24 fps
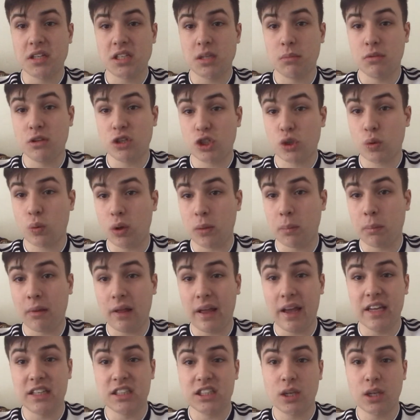with some of the squad
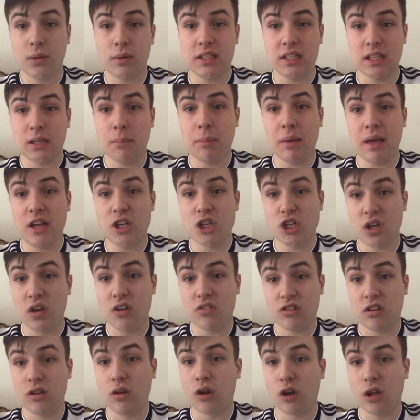players, so he's had a better
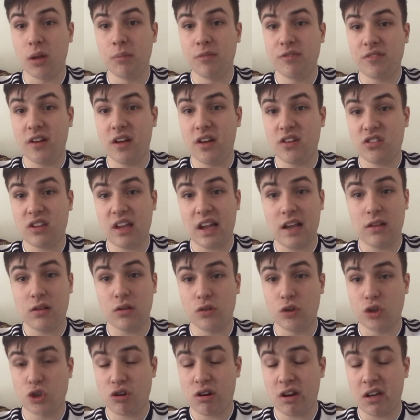chance to look at them firsthand
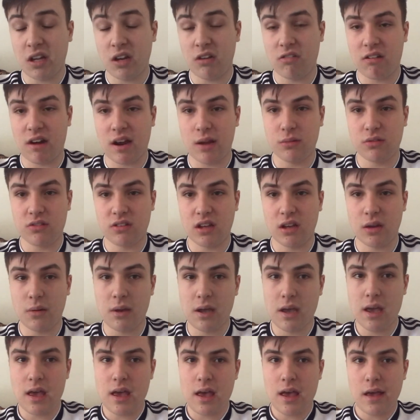on the training ground. So
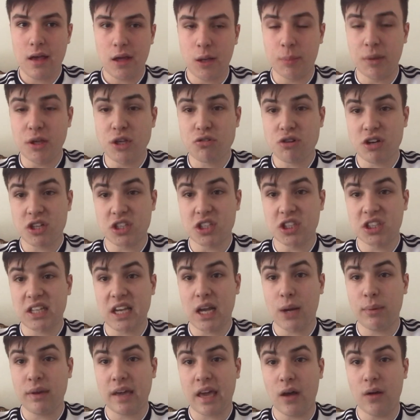it'll be interesting to see
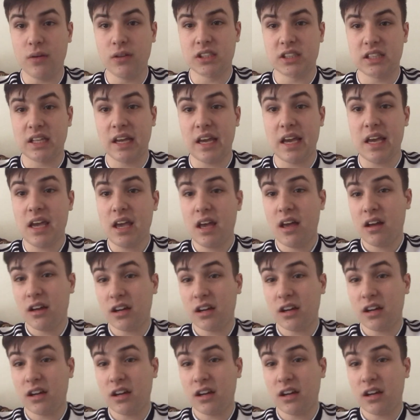how we get on today.